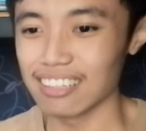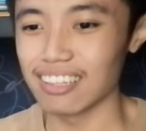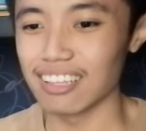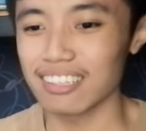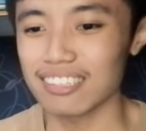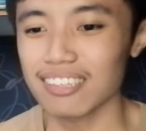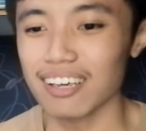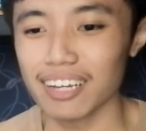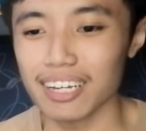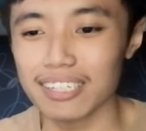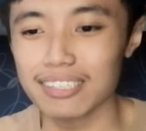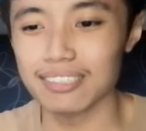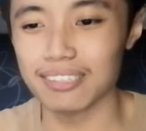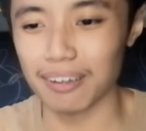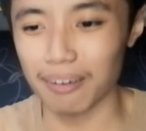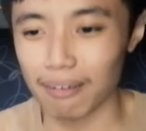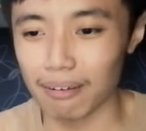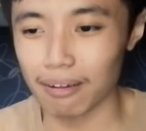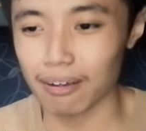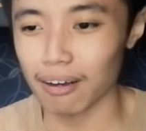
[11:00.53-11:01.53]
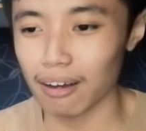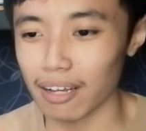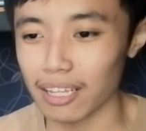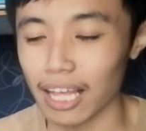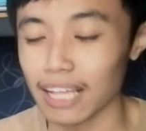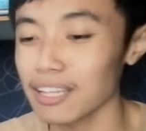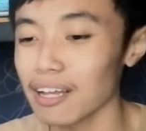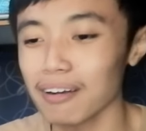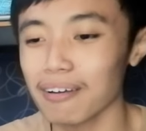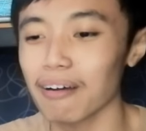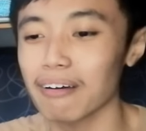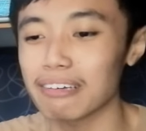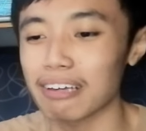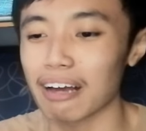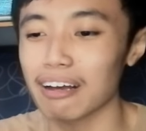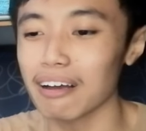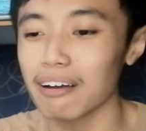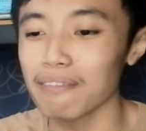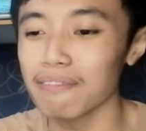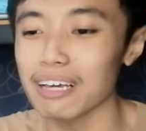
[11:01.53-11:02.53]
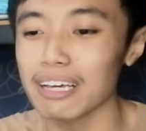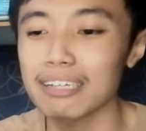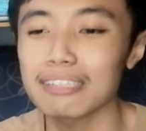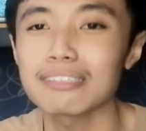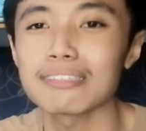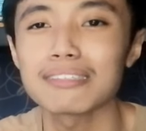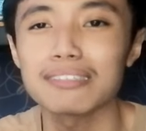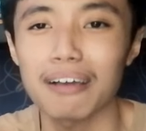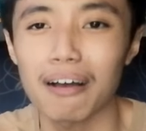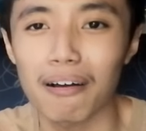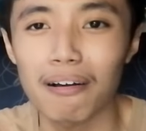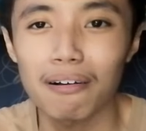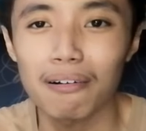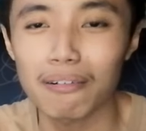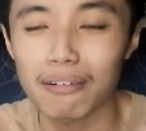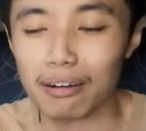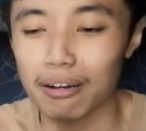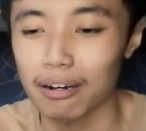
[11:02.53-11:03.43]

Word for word: This song is so good, and the choreography is so